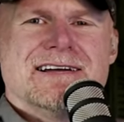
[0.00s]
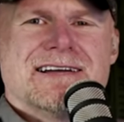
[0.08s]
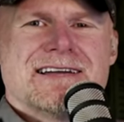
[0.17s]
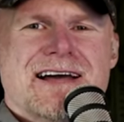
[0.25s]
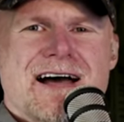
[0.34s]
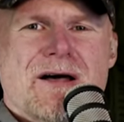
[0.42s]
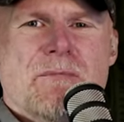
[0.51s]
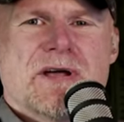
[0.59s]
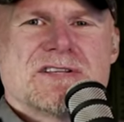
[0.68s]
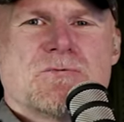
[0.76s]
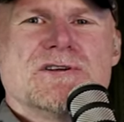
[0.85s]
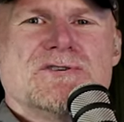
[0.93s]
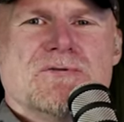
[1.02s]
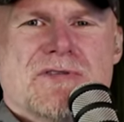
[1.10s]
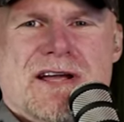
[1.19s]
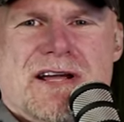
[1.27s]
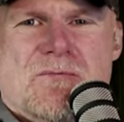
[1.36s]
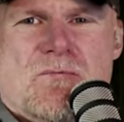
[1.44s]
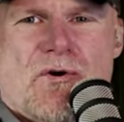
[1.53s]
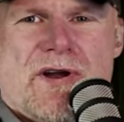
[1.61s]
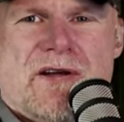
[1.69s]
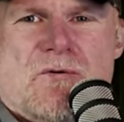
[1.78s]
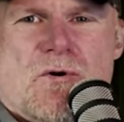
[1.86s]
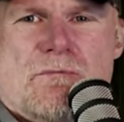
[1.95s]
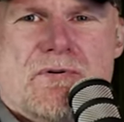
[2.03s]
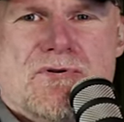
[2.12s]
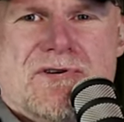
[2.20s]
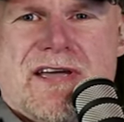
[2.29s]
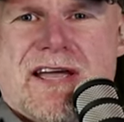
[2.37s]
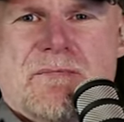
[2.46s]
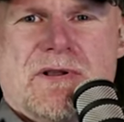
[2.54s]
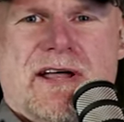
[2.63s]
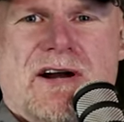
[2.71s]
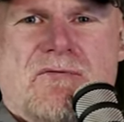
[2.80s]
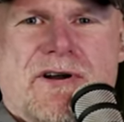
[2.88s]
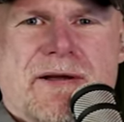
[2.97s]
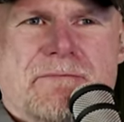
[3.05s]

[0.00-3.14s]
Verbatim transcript: comments what you think of Marine Corps boot camp and let it rip.